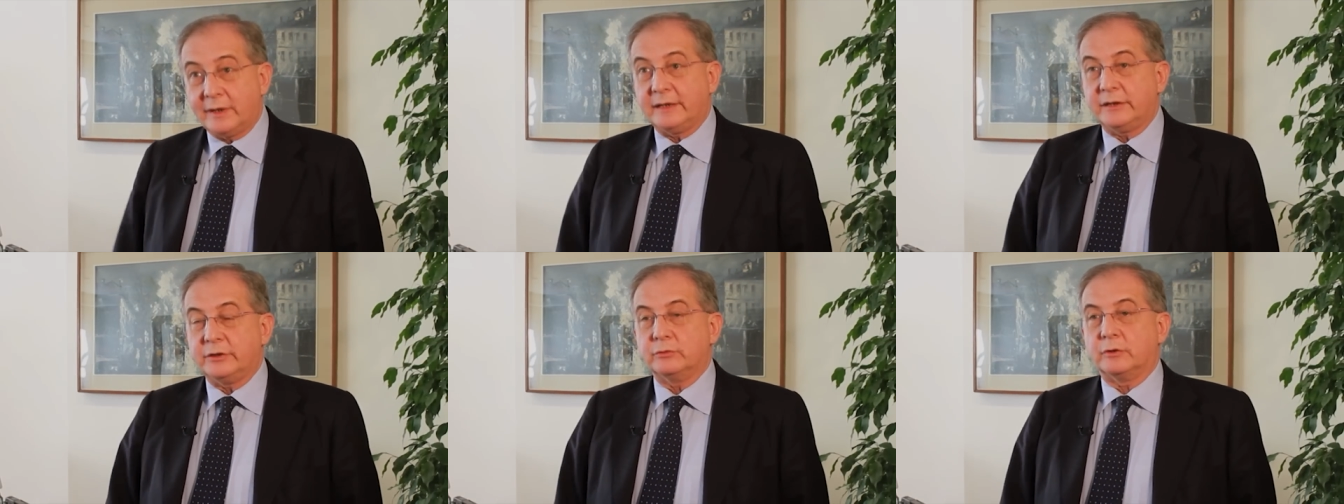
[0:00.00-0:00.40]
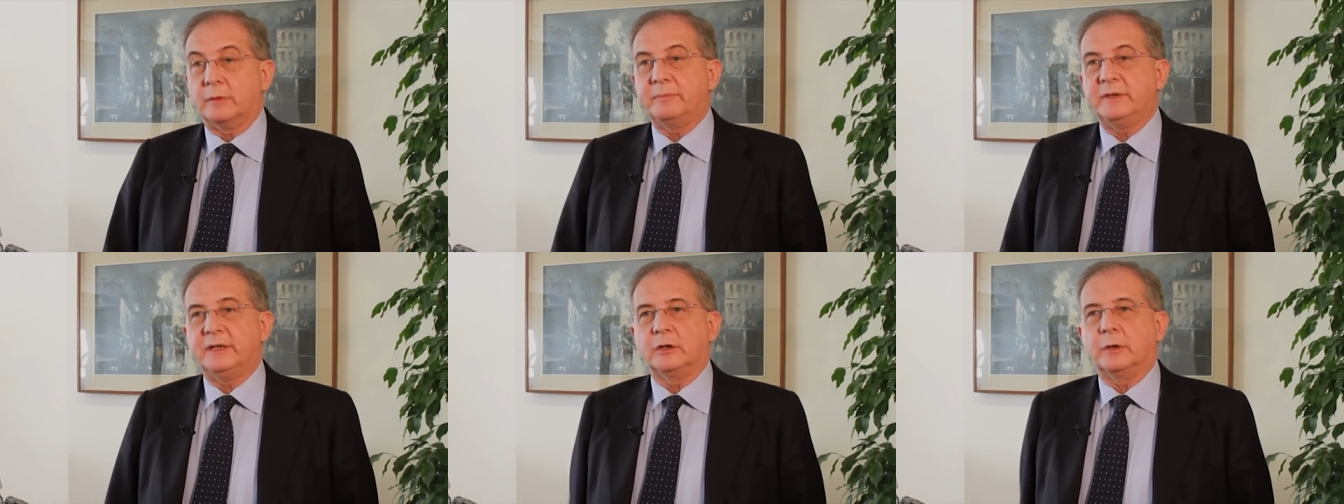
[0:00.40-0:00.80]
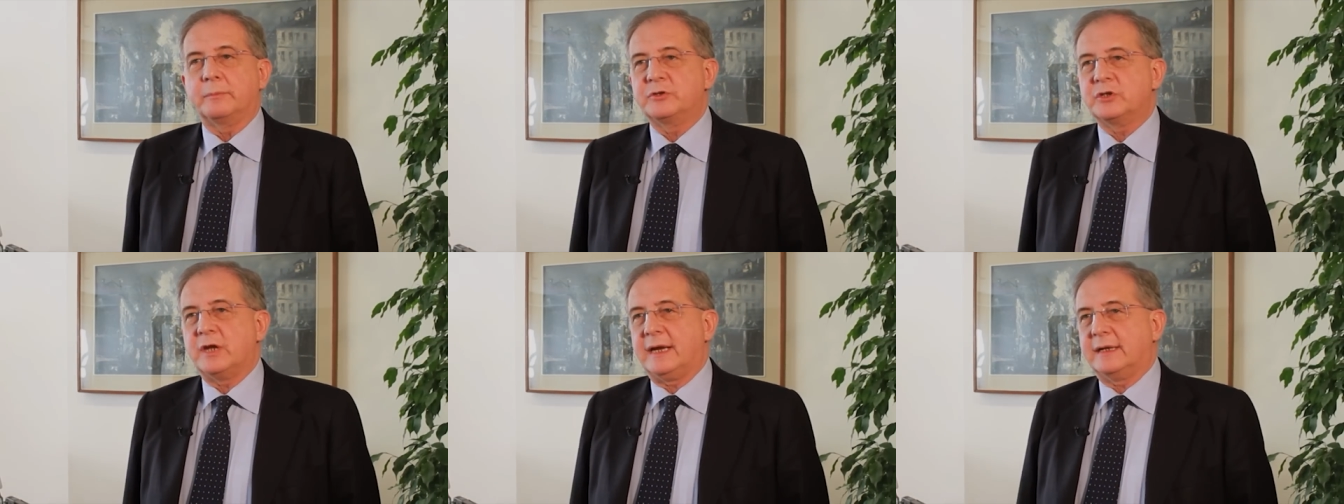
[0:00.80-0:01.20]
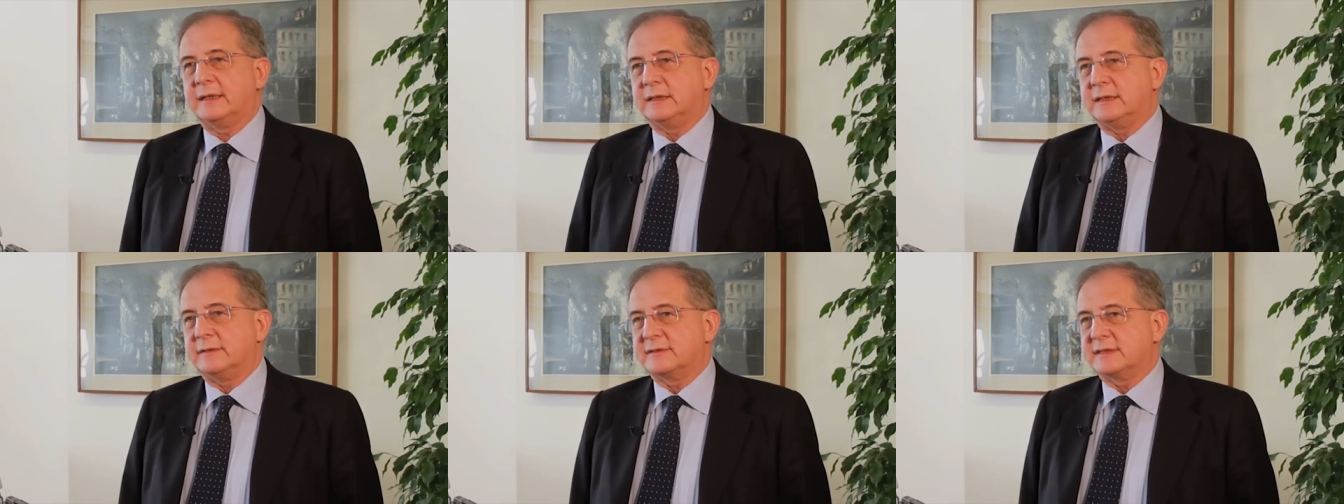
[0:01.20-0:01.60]
European
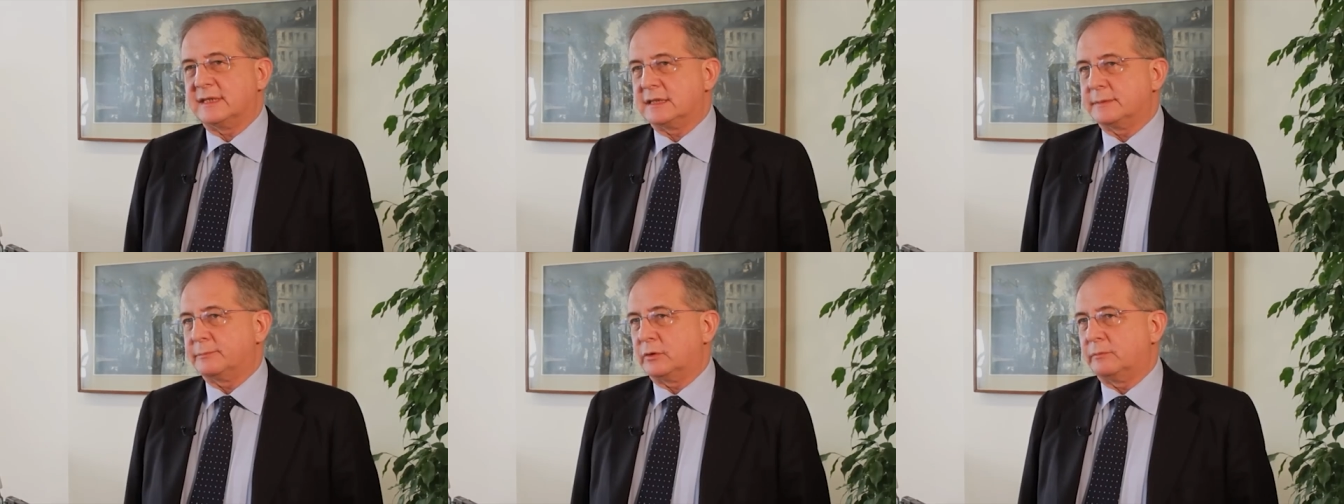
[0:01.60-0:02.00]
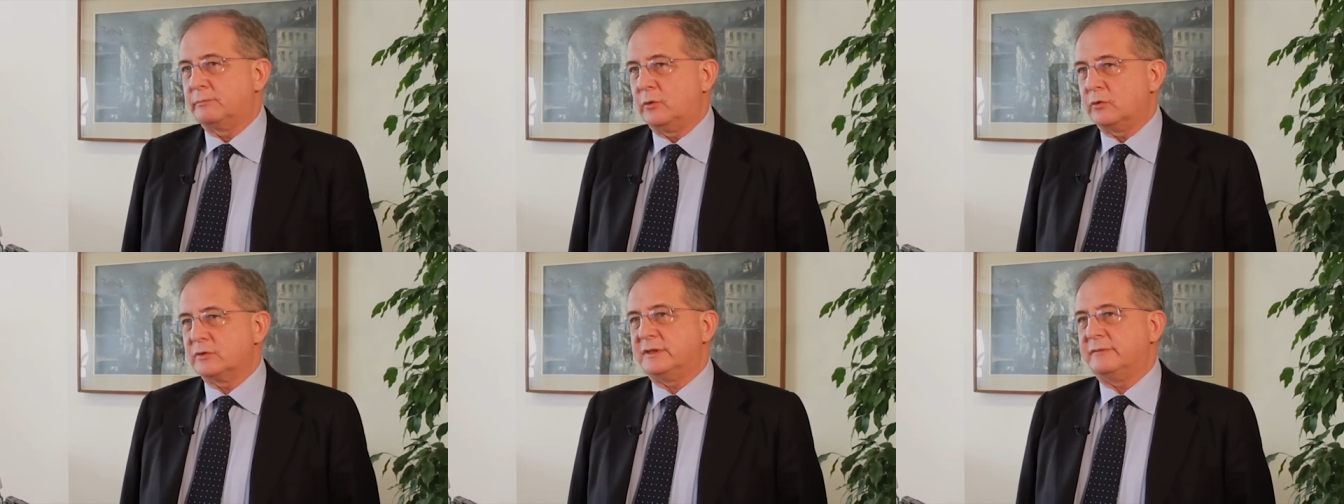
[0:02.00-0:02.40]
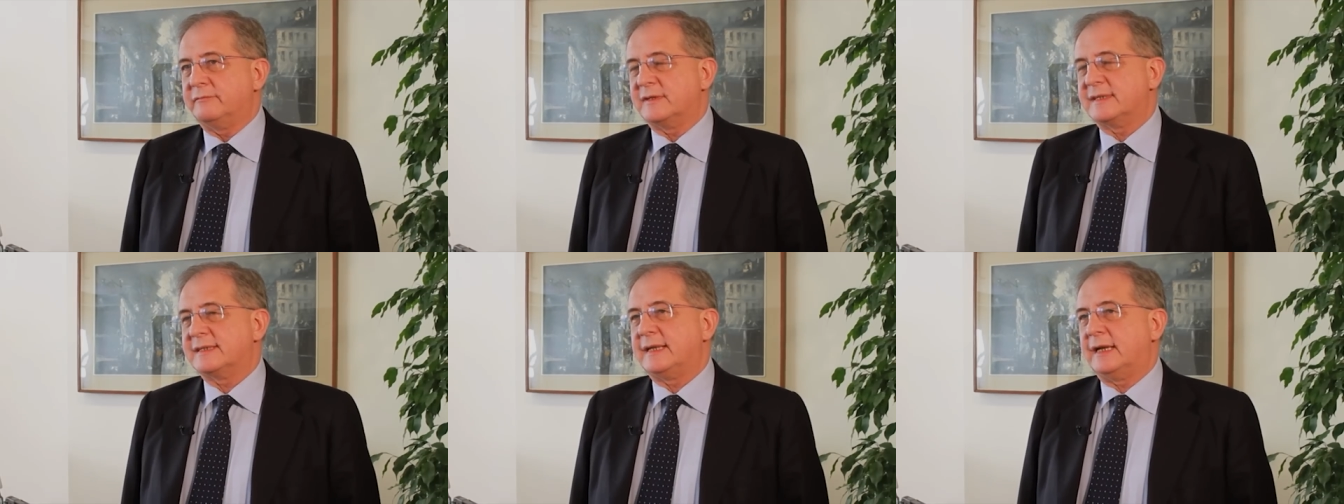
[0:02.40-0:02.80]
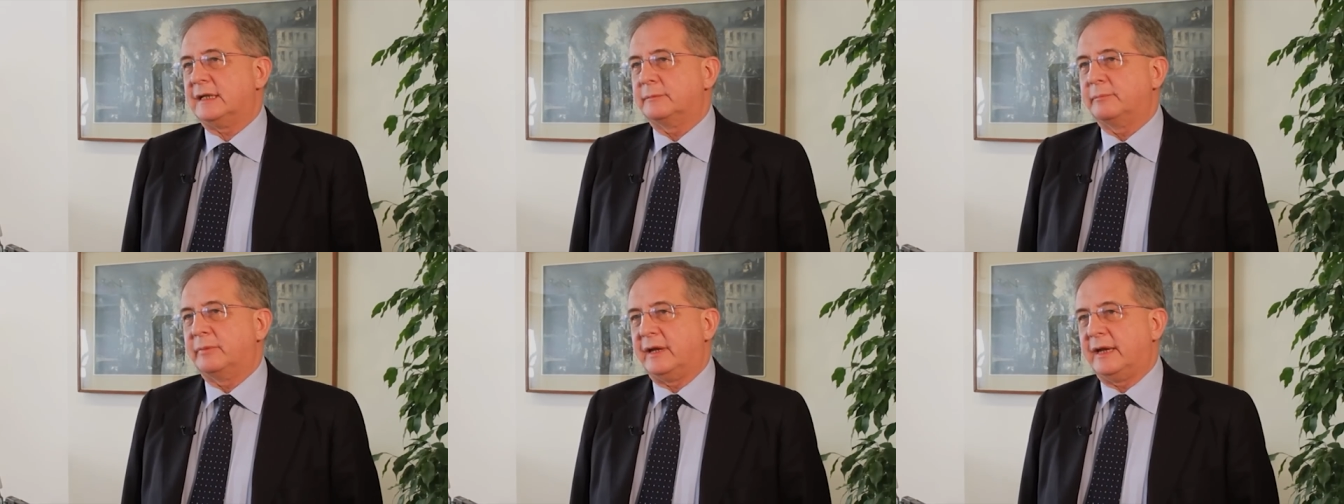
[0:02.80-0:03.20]
objectives as proposed in the
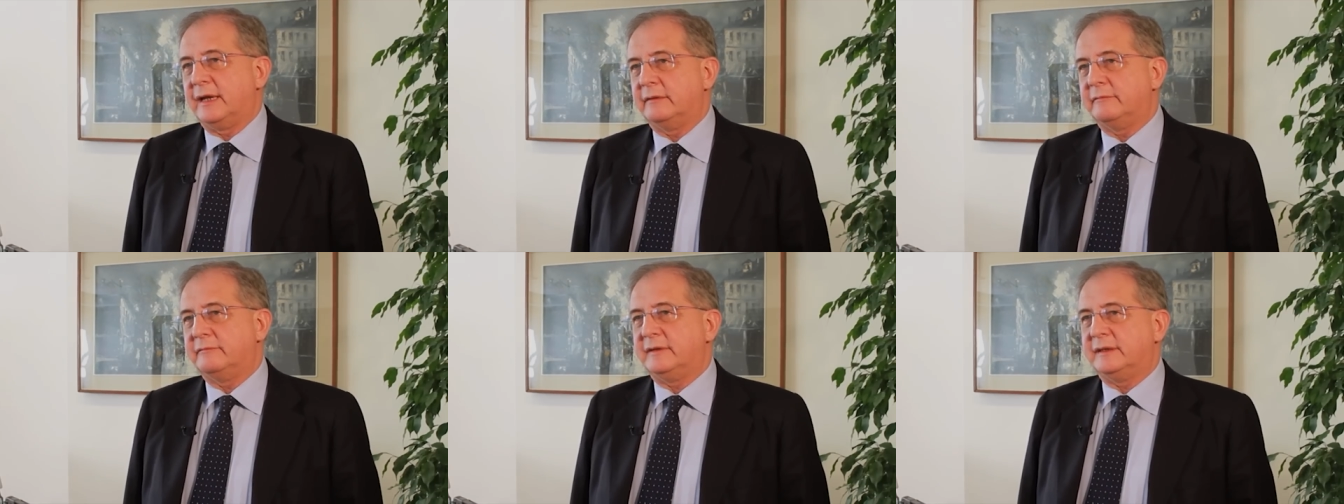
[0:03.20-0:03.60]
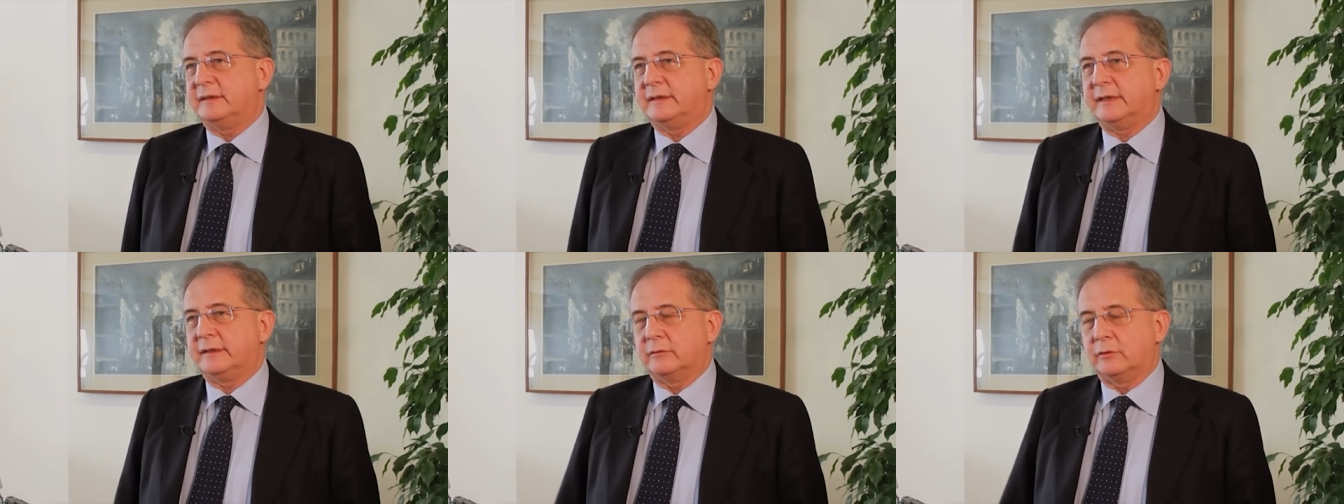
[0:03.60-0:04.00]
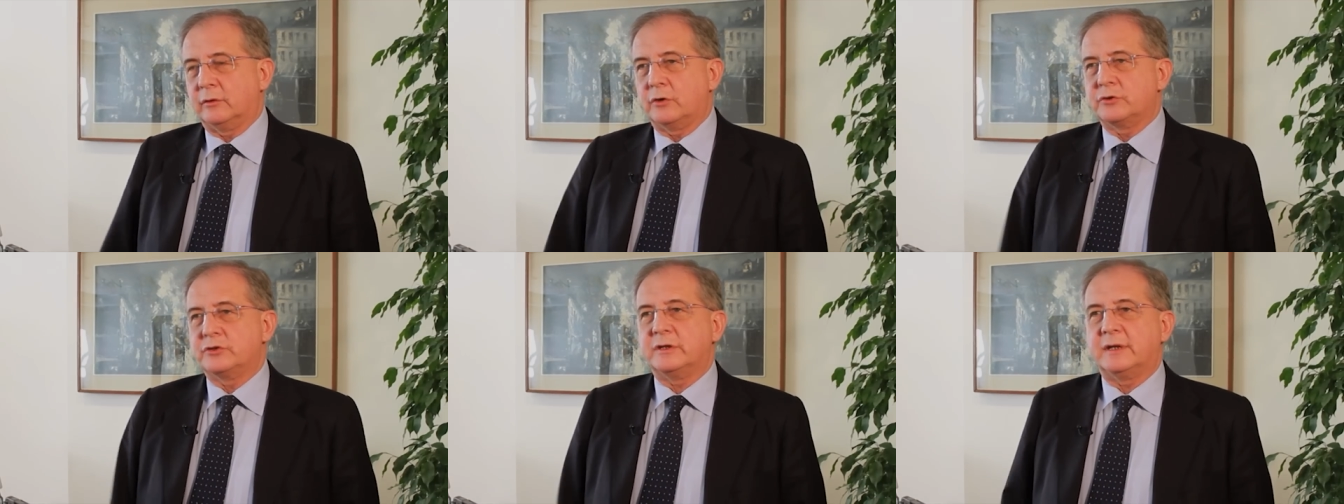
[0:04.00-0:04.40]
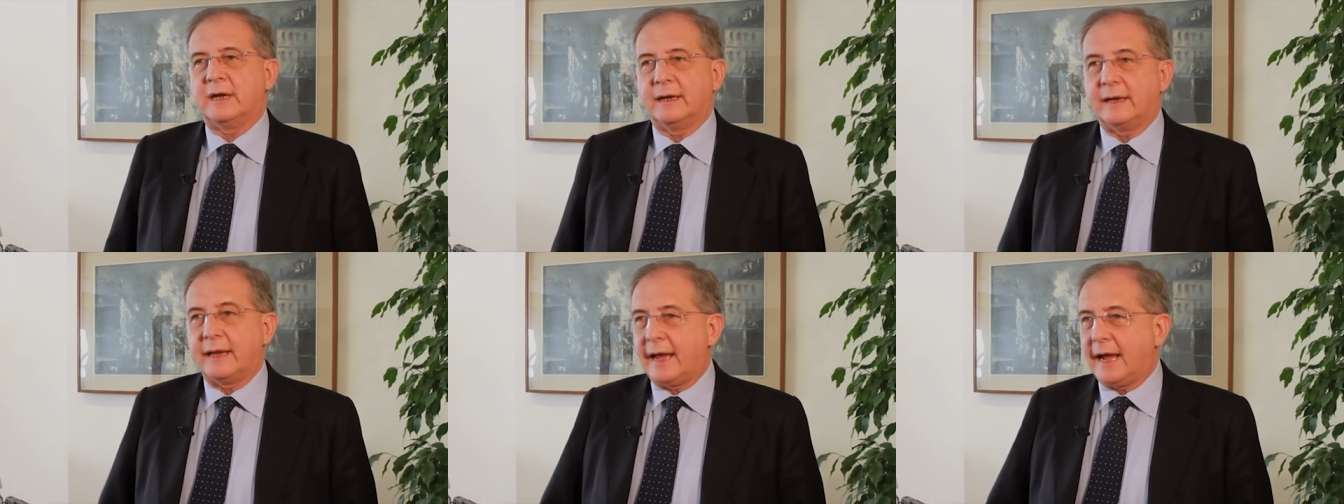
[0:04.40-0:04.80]
SET plan, the
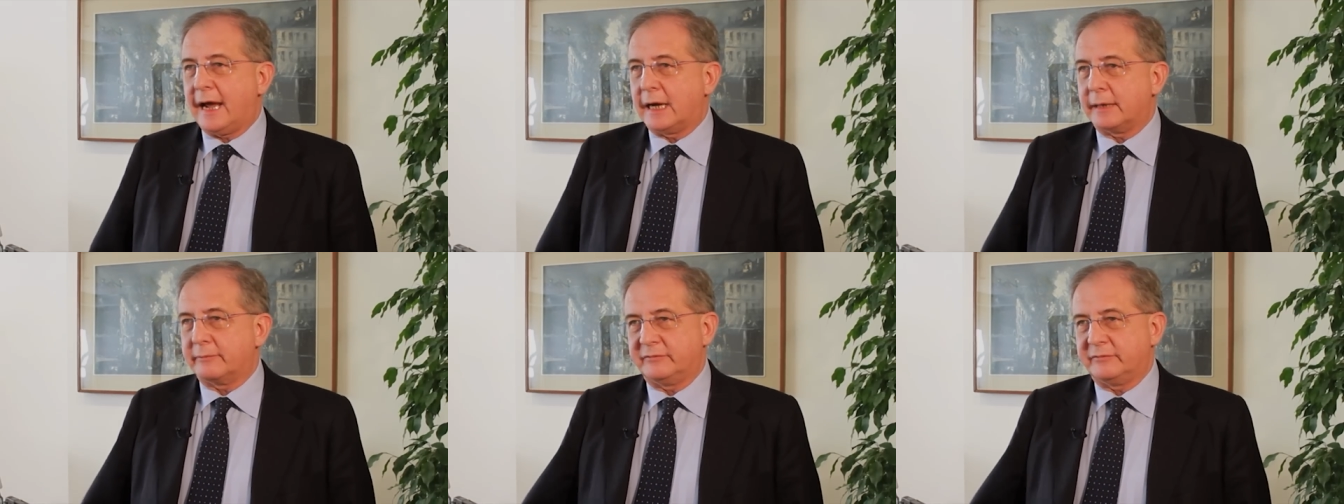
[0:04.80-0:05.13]
technological arm,